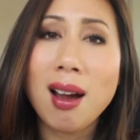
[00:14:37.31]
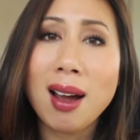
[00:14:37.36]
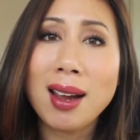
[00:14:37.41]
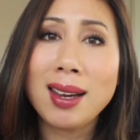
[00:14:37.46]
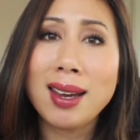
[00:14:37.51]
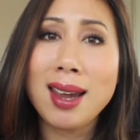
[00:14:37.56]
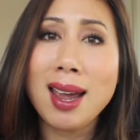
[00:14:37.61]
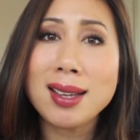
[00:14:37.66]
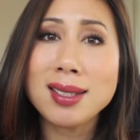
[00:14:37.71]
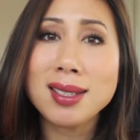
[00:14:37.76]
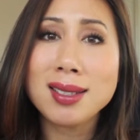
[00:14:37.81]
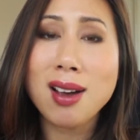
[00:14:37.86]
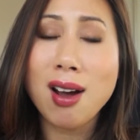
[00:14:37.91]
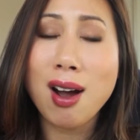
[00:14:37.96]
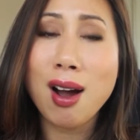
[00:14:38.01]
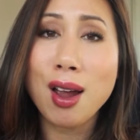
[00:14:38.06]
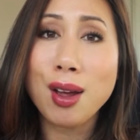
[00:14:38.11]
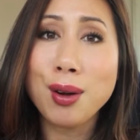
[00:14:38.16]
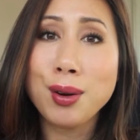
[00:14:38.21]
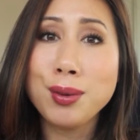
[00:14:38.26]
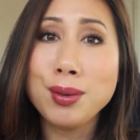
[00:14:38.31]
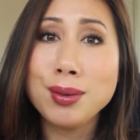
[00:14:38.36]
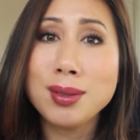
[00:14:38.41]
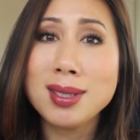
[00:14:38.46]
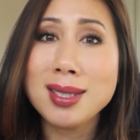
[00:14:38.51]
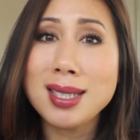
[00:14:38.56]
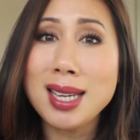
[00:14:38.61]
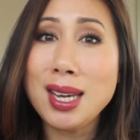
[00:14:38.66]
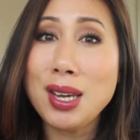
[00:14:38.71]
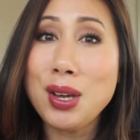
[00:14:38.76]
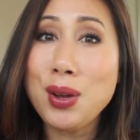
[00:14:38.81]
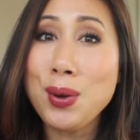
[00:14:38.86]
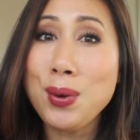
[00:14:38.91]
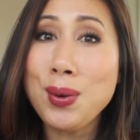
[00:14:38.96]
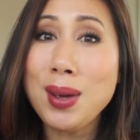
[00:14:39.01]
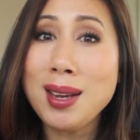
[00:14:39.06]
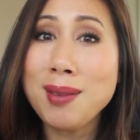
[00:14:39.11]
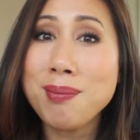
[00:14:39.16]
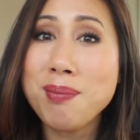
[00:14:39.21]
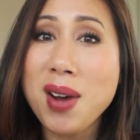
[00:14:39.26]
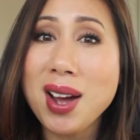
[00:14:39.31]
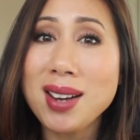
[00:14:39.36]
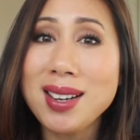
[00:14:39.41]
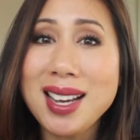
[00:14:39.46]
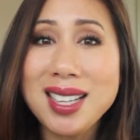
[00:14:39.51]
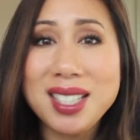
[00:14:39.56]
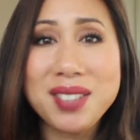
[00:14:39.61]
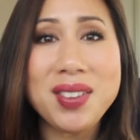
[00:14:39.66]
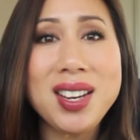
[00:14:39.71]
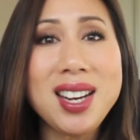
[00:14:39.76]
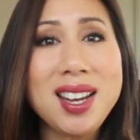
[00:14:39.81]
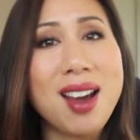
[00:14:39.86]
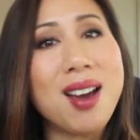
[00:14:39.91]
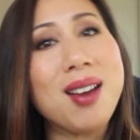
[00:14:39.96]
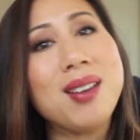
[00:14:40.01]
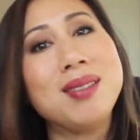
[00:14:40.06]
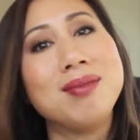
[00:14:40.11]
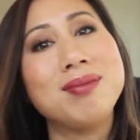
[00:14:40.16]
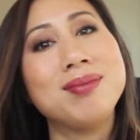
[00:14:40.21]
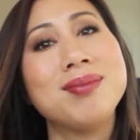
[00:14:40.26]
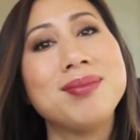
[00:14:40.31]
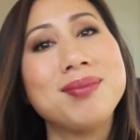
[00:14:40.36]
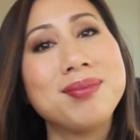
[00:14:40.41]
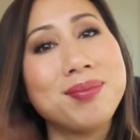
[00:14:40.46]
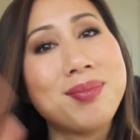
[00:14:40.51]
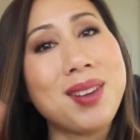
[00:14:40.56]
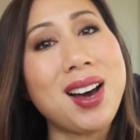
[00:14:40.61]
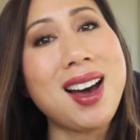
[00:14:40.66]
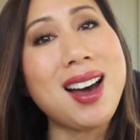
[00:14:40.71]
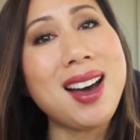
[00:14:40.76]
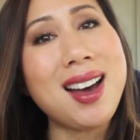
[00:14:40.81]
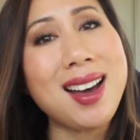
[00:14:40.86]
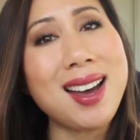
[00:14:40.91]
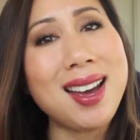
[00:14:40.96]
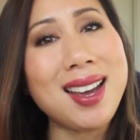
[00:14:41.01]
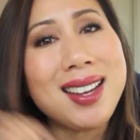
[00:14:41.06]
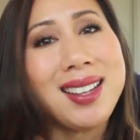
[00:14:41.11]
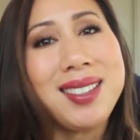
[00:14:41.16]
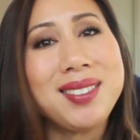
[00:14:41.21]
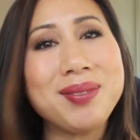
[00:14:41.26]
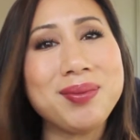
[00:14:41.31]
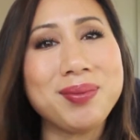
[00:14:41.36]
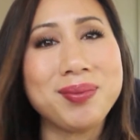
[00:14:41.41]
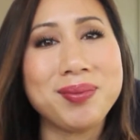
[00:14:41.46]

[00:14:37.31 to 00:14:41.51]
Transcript: I guess I'll see you in my next video. Bye!